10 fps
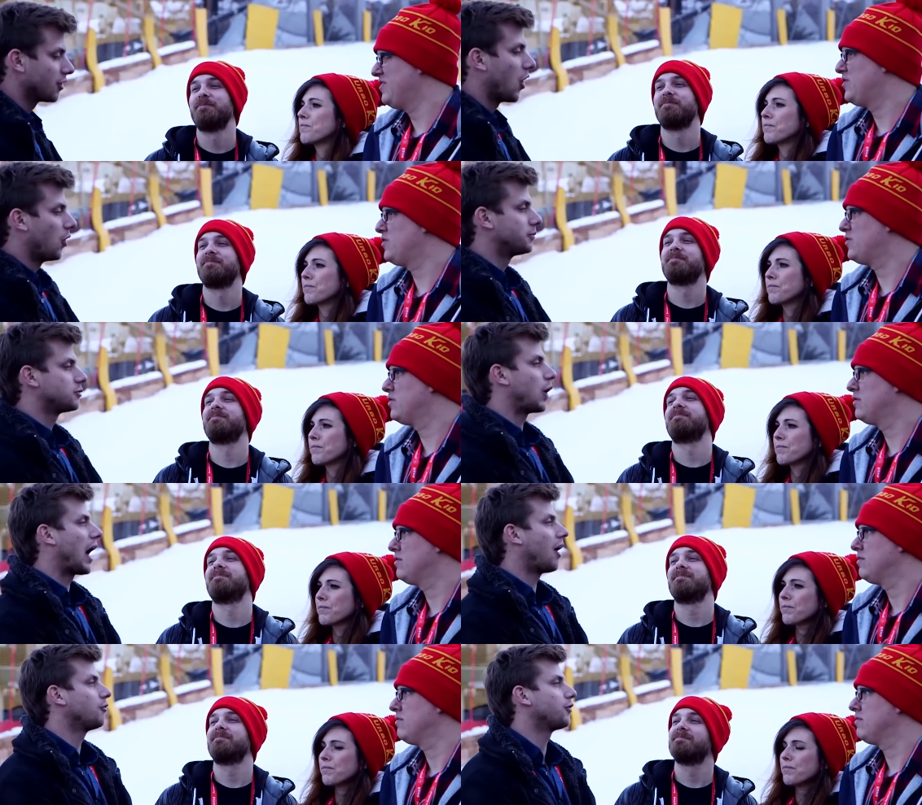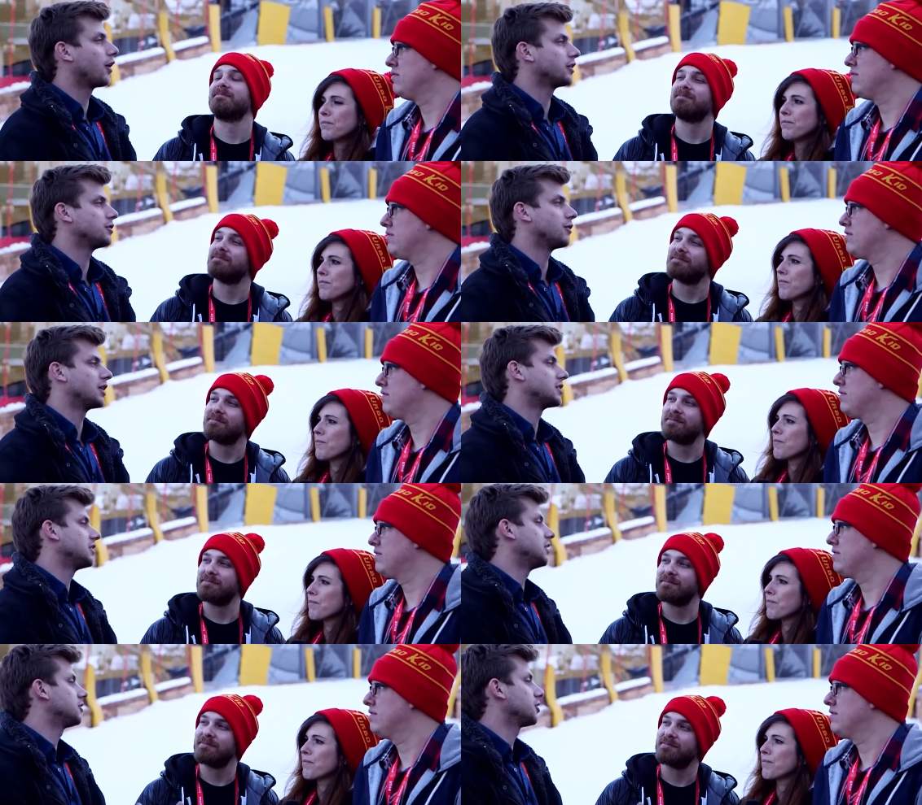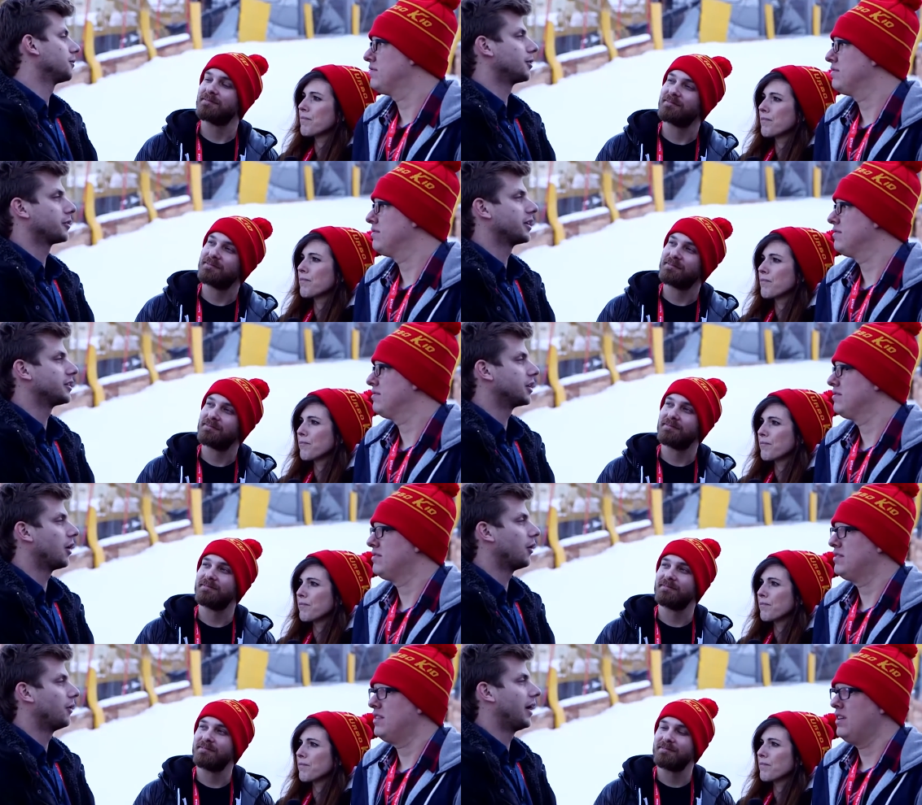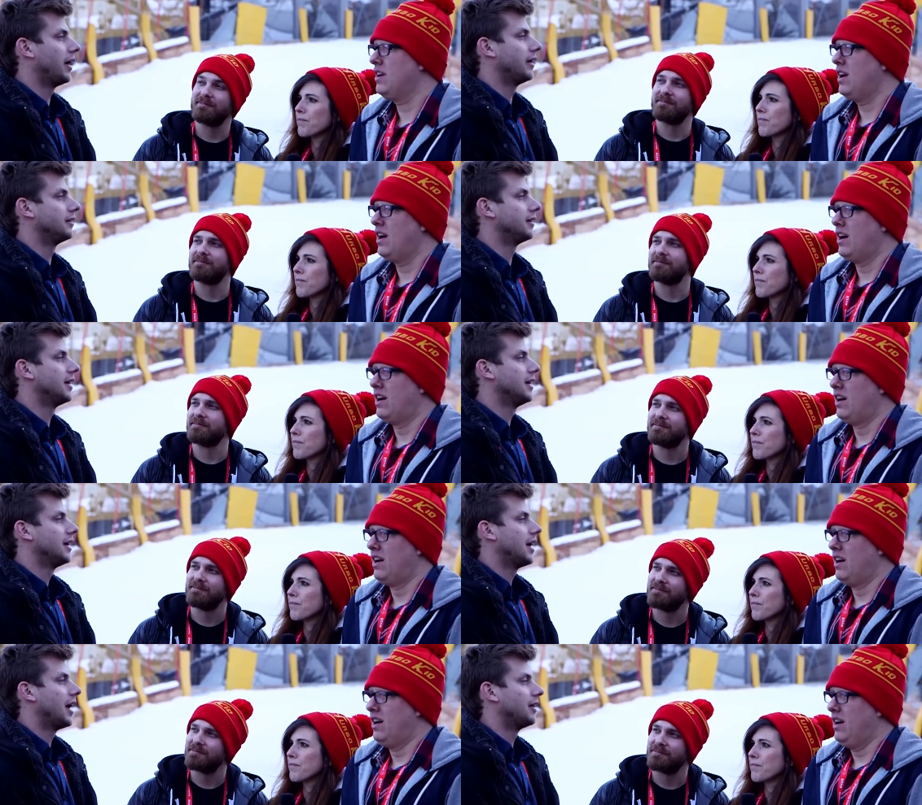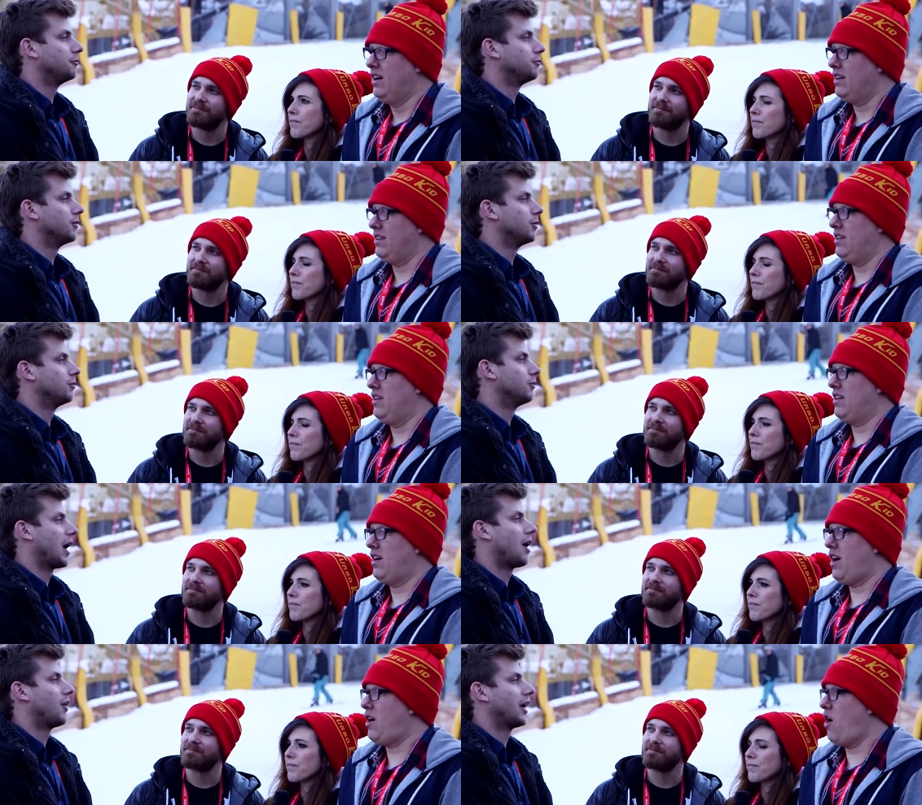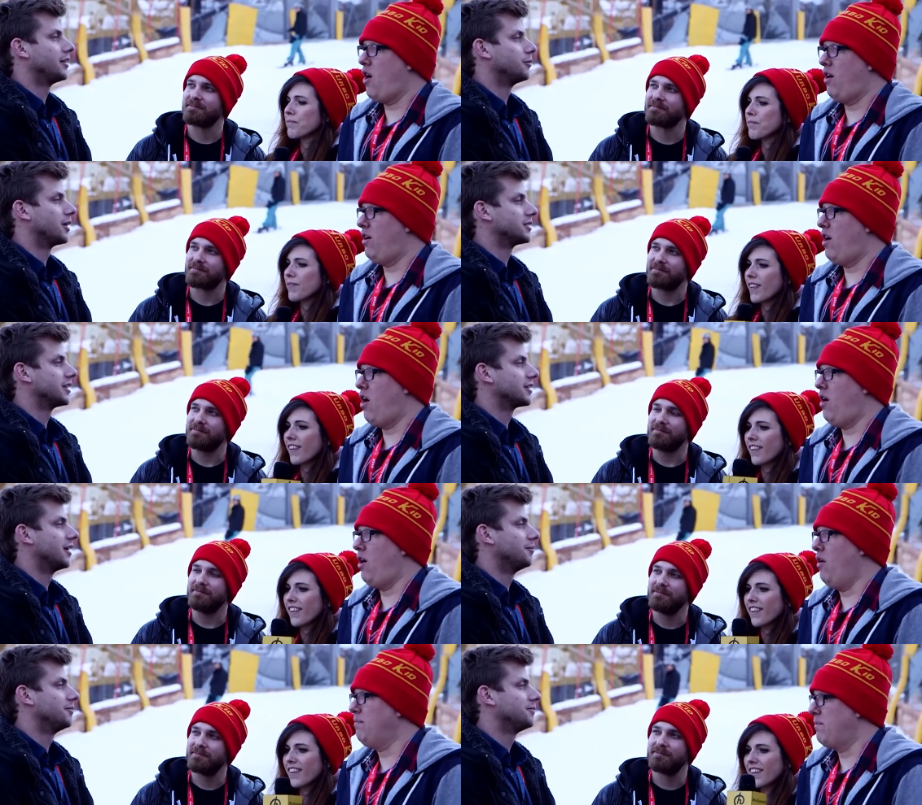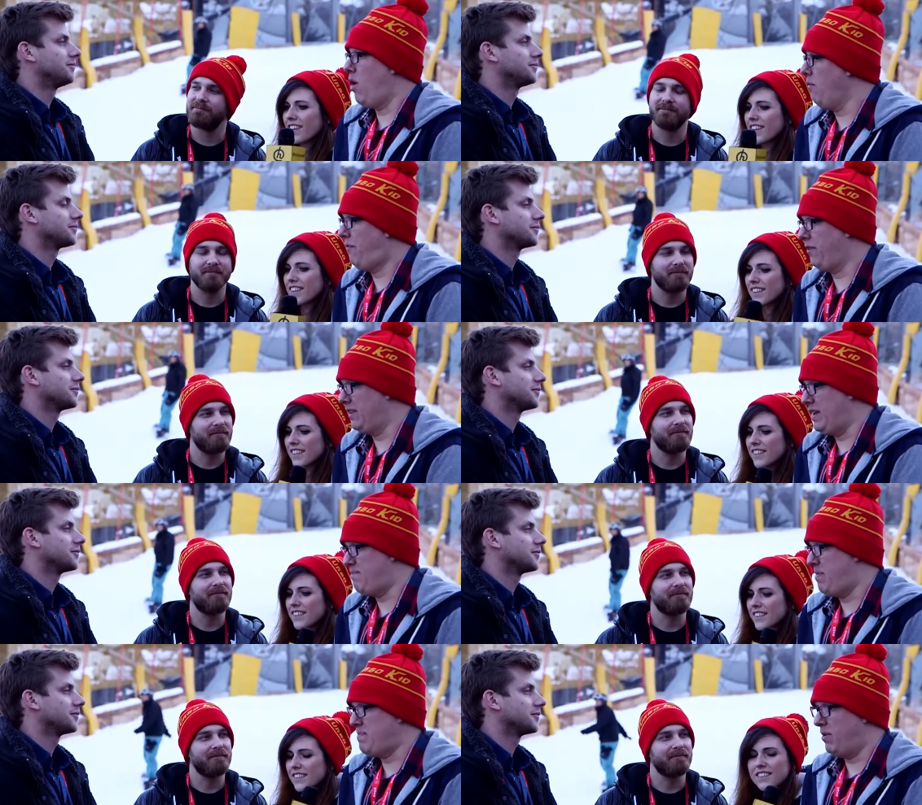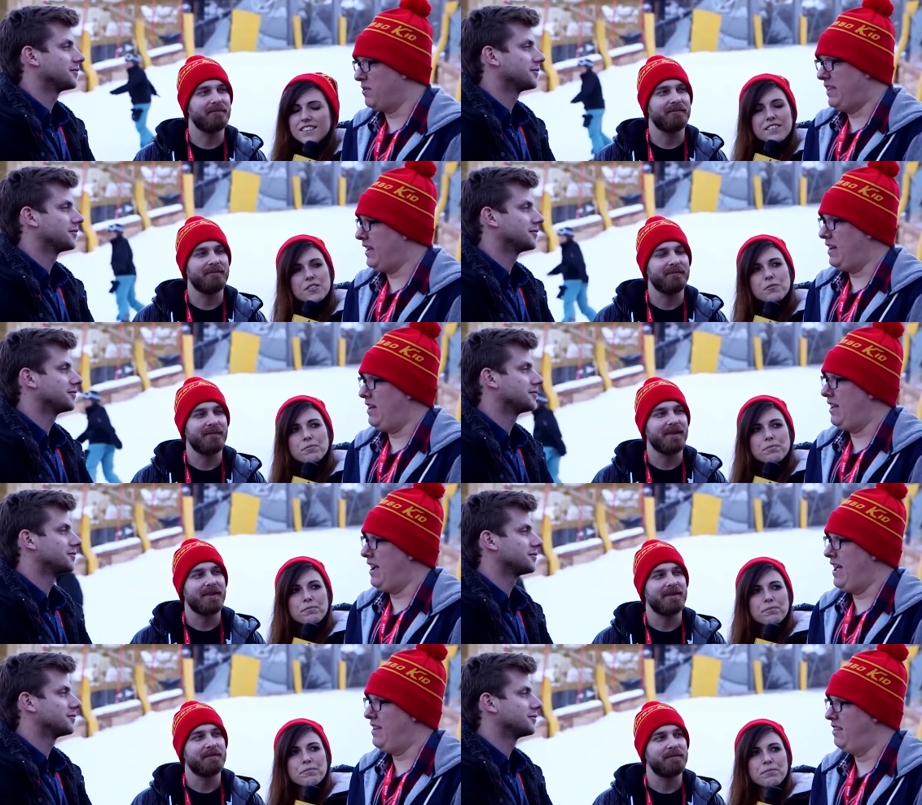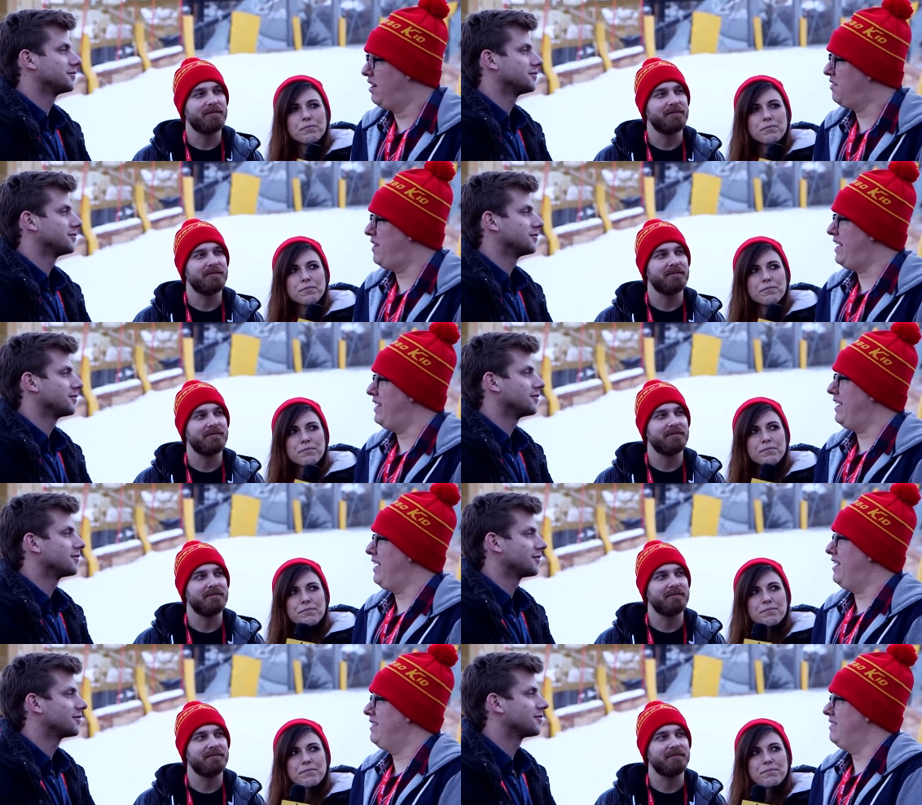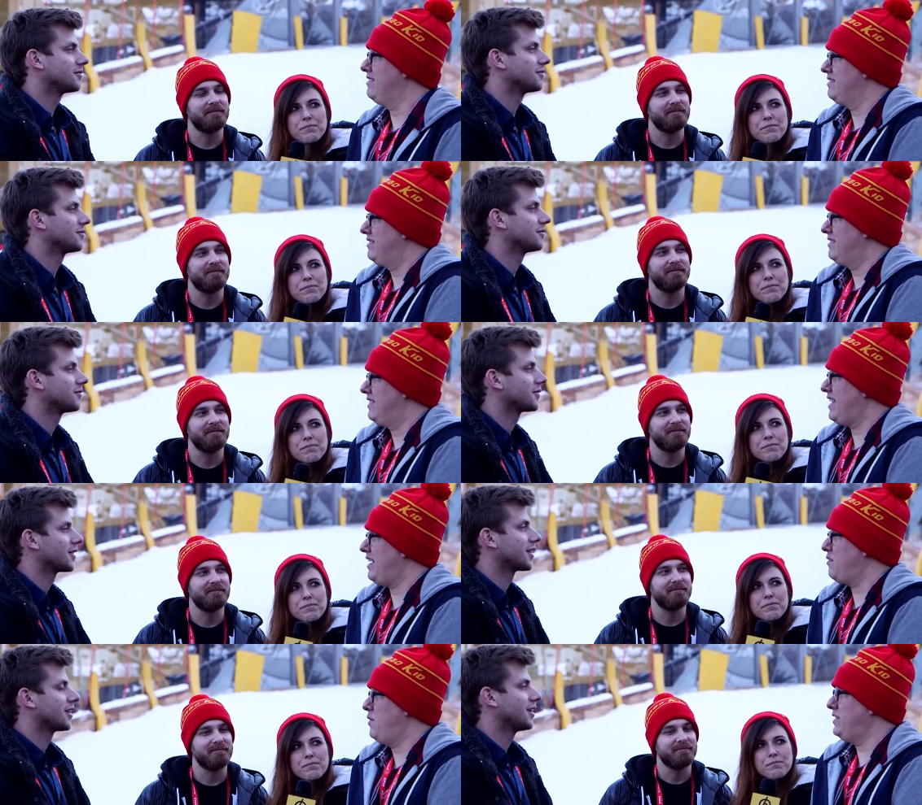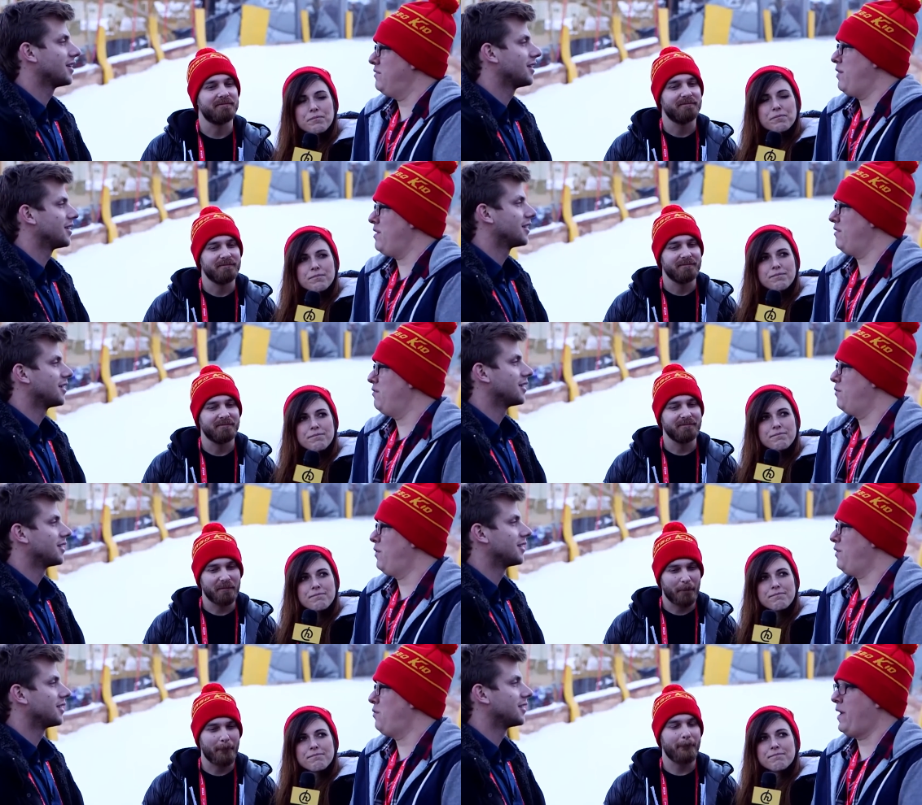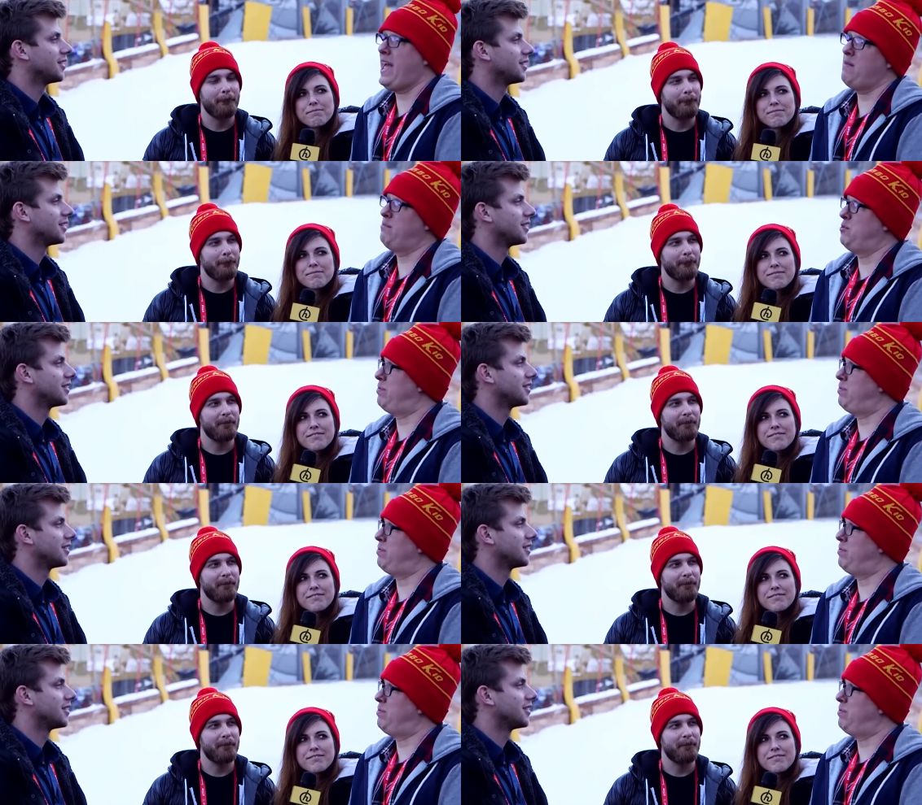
Speaker 1: your hopes? How far do you want to see Turbo Kid go, and and how high do you want to see it
Speaker 2: climb? Hopefully, people dig it and love it, and like we we we're here to